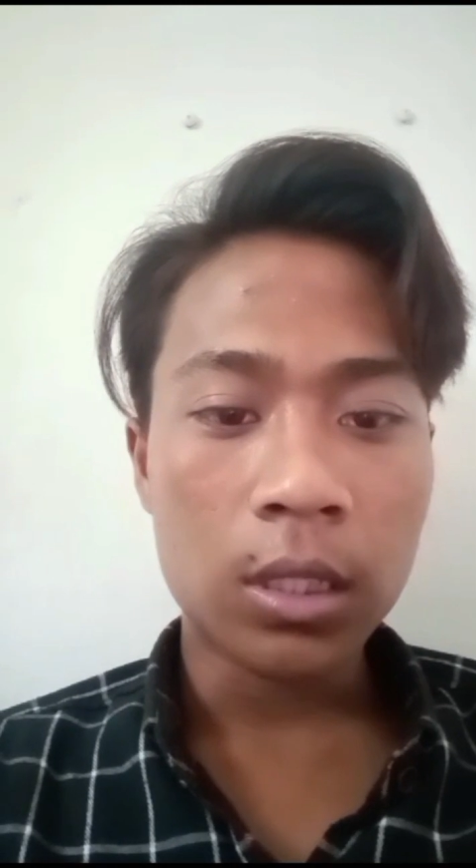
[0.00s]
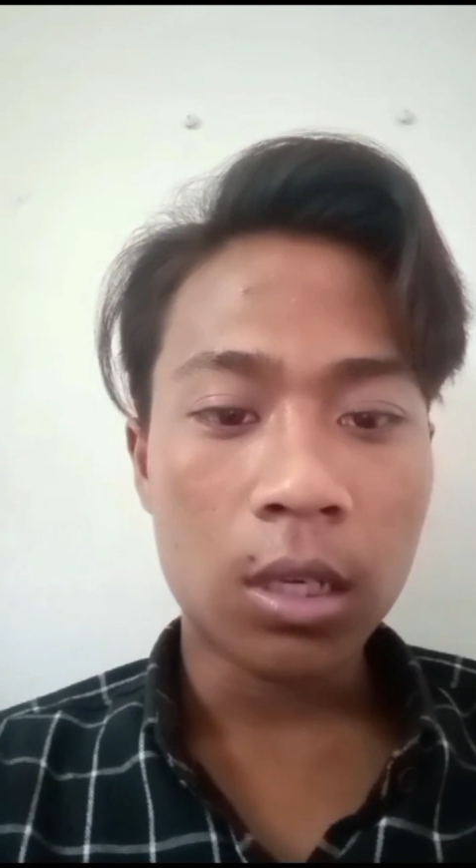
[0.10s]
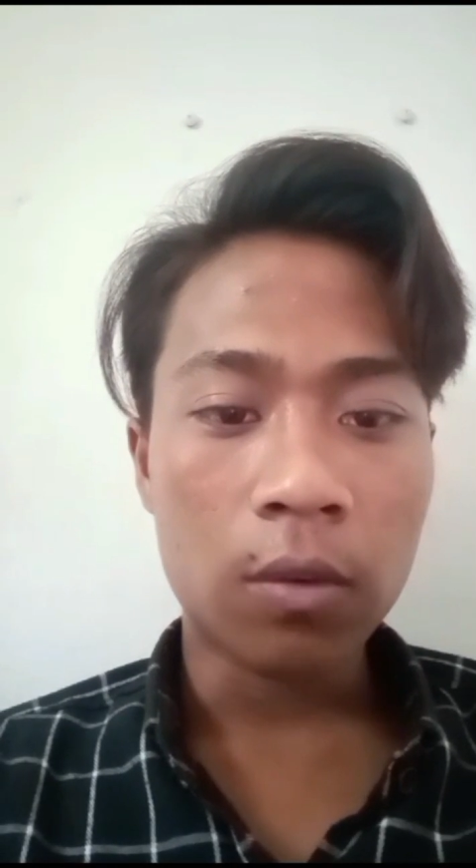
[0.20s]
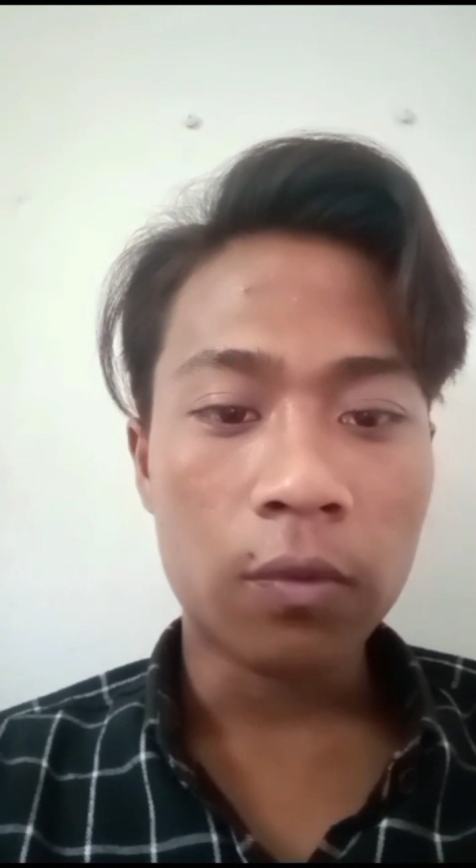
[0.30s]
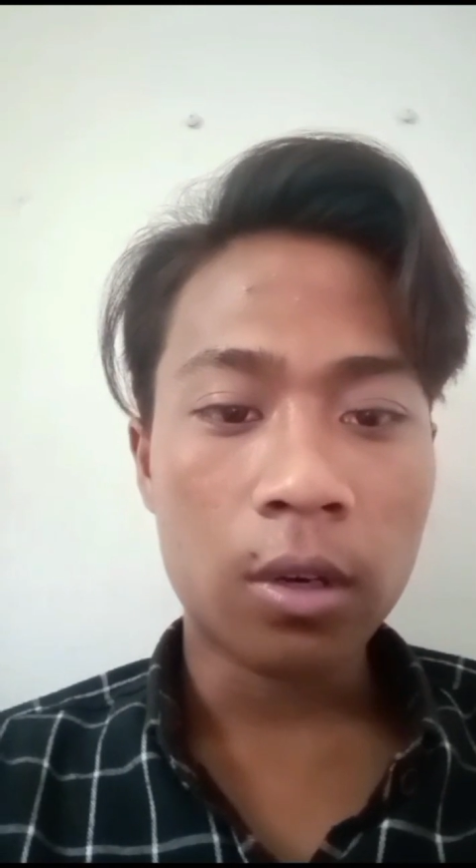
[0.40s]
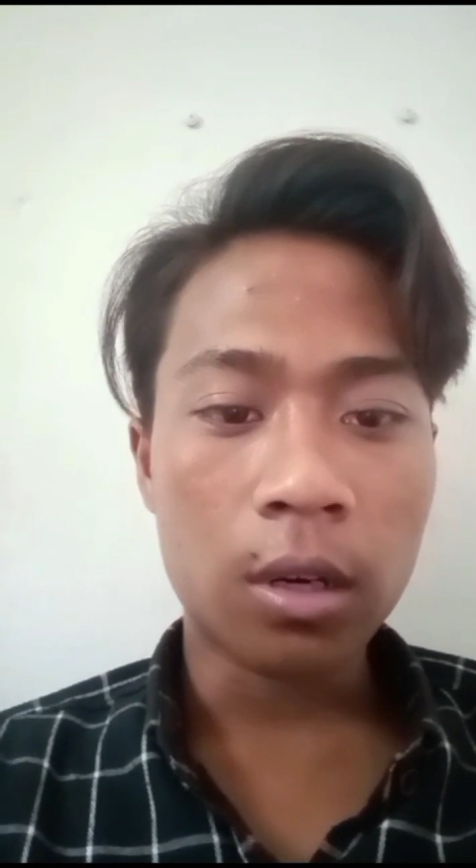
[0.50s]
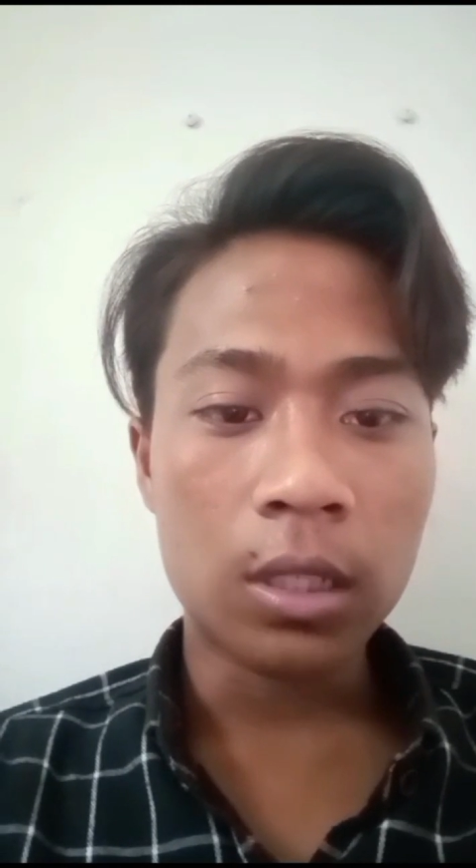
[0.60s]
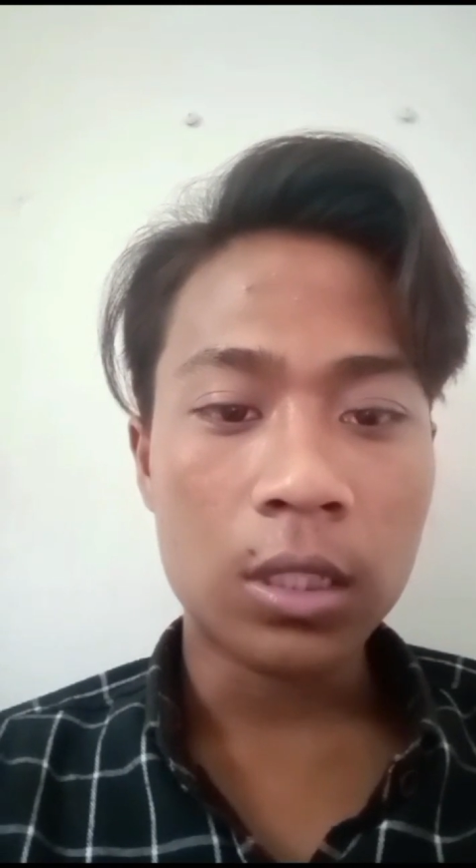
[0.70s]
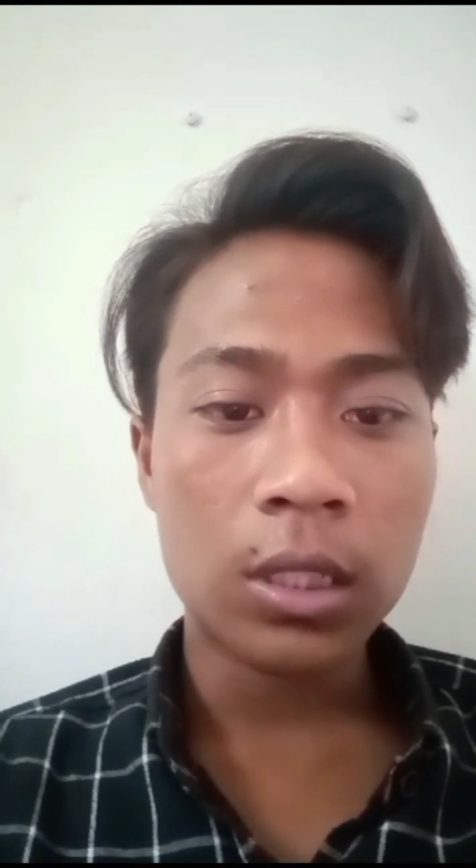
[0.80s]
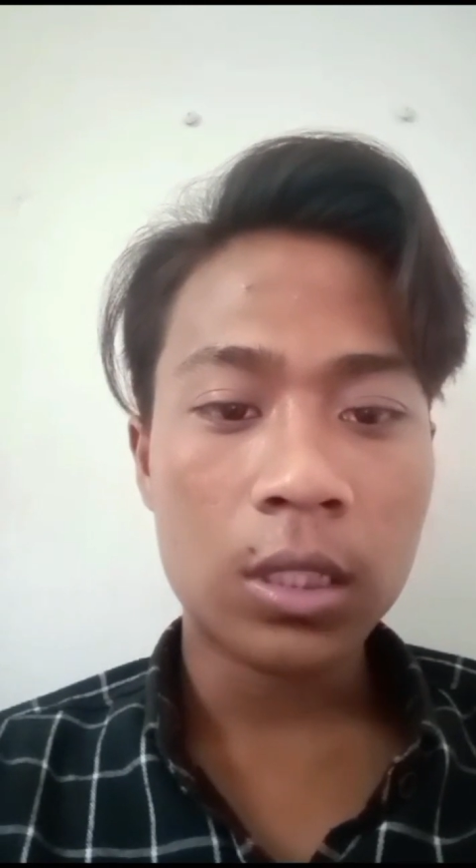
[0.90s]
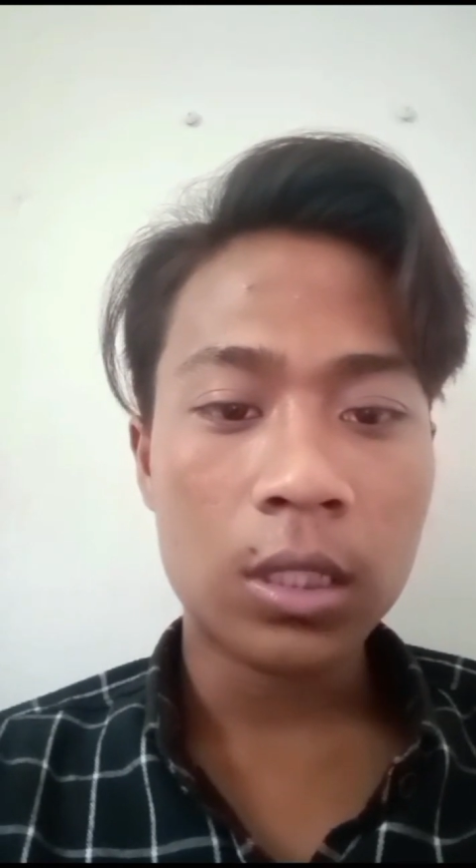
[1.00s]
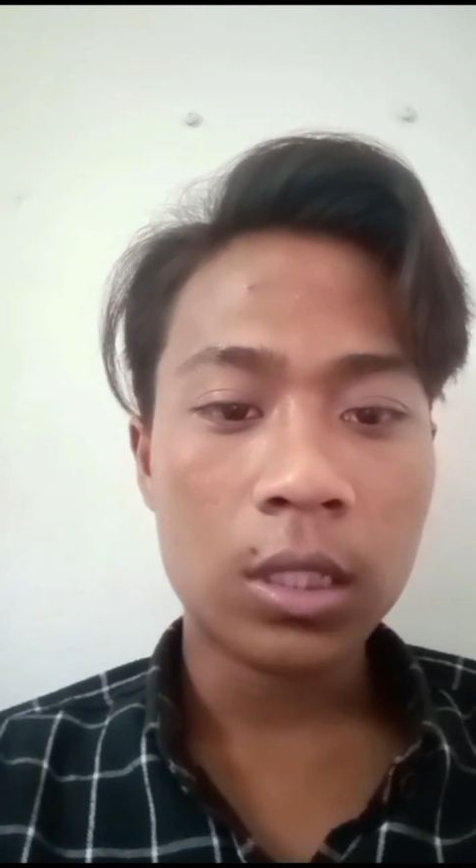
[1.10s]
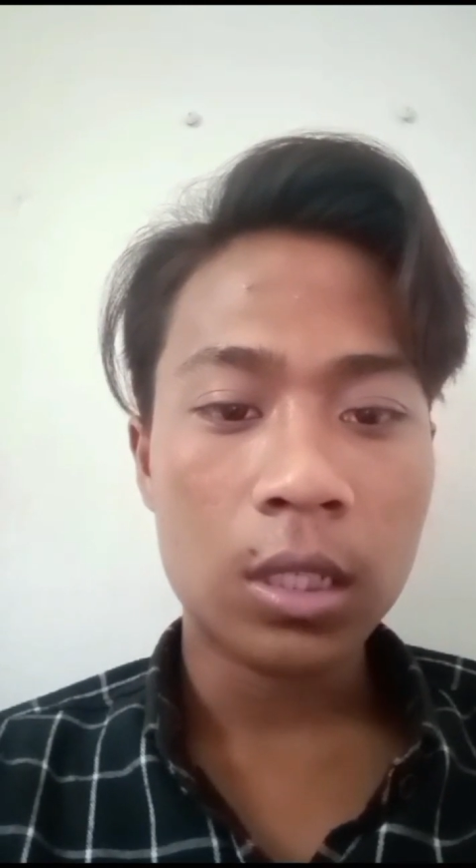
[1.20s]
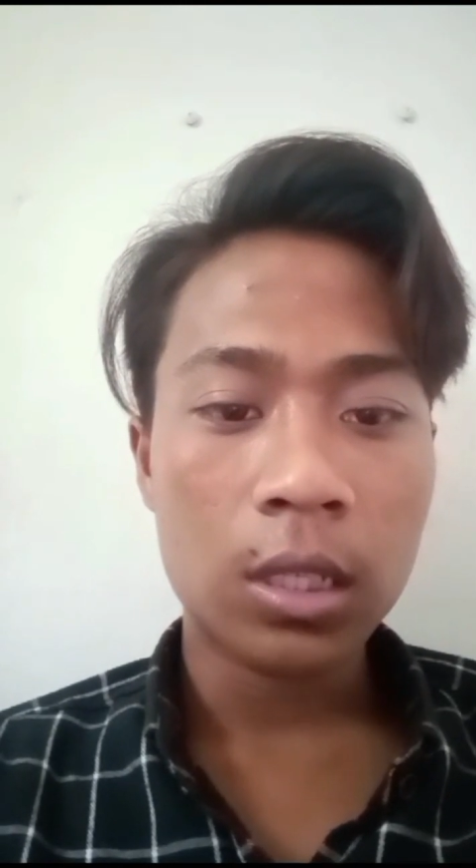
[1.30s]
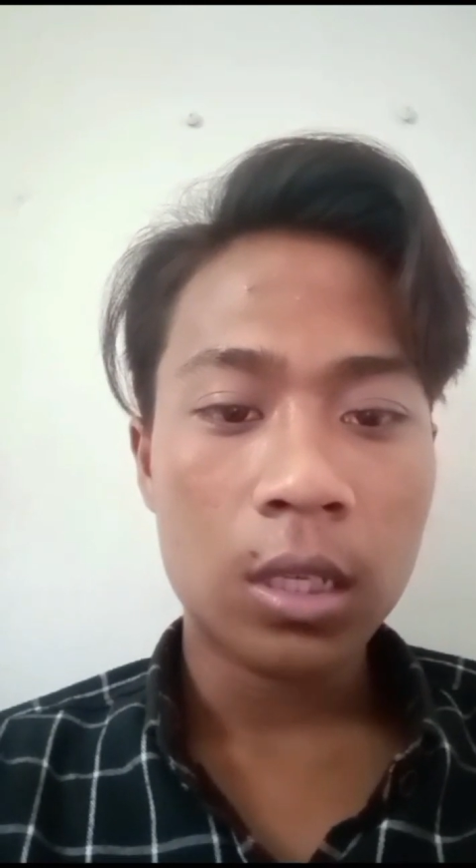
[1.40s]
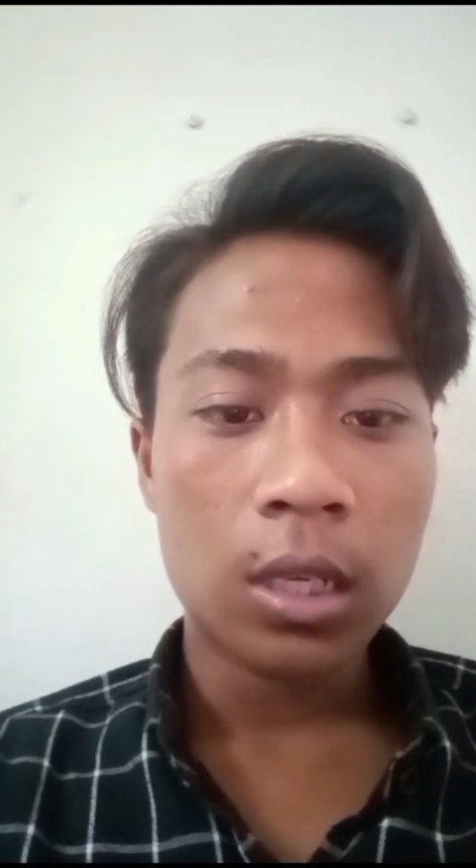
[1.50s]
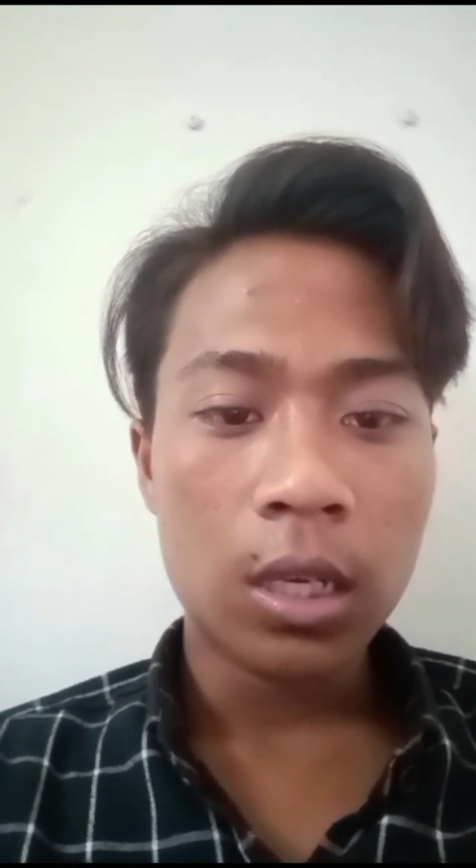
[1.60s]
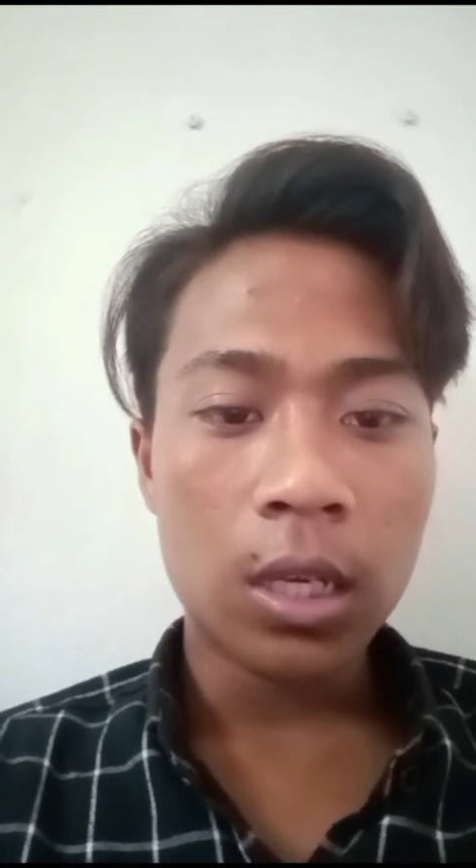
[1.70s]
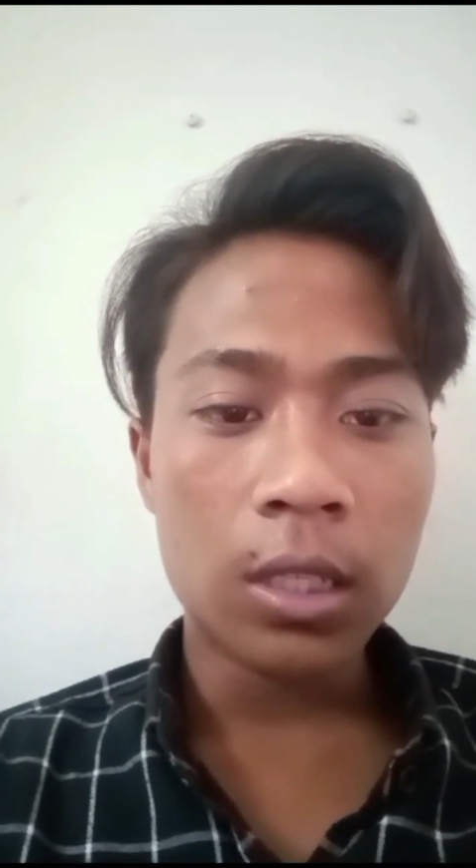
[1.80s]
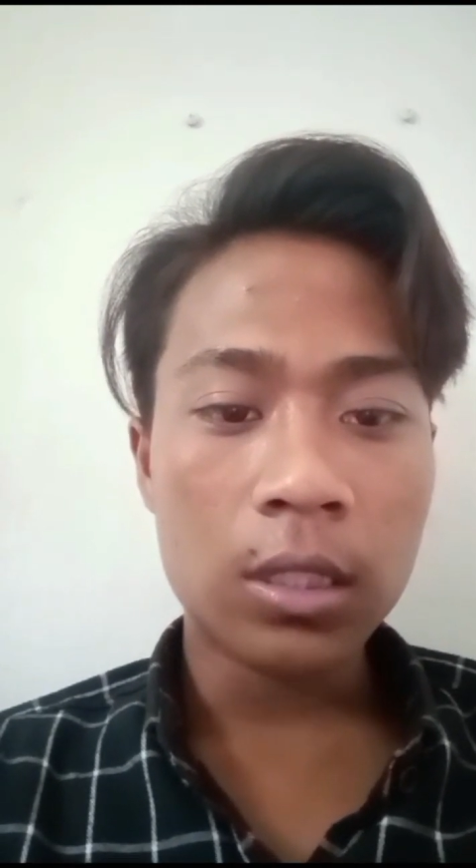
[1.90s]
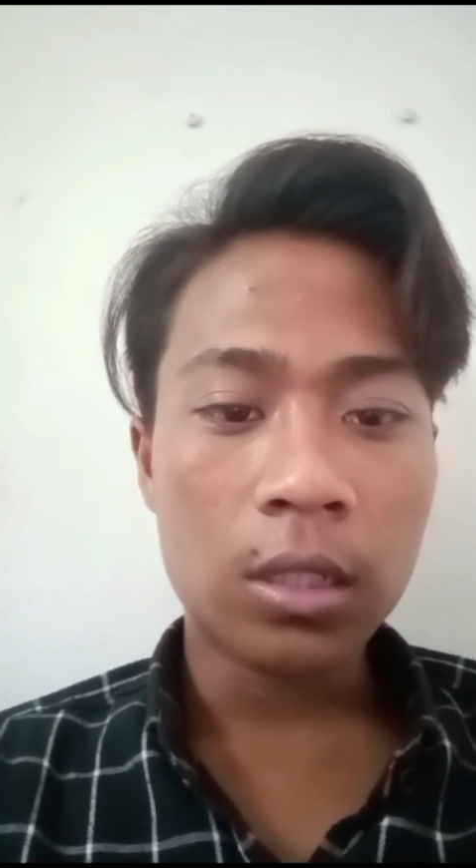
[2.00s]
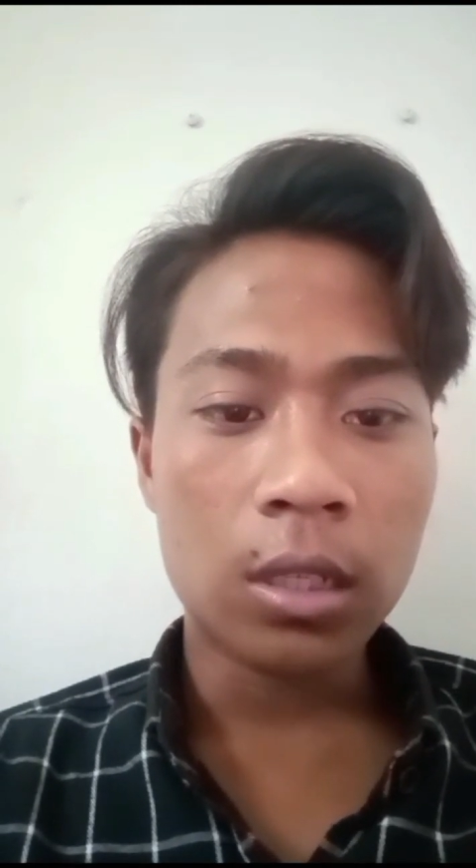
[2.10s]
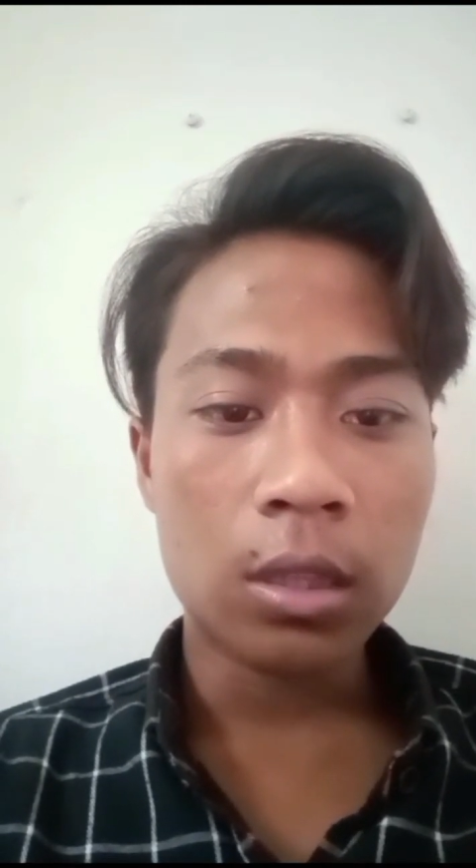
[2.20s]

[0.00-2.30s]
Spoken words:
Of course, it is got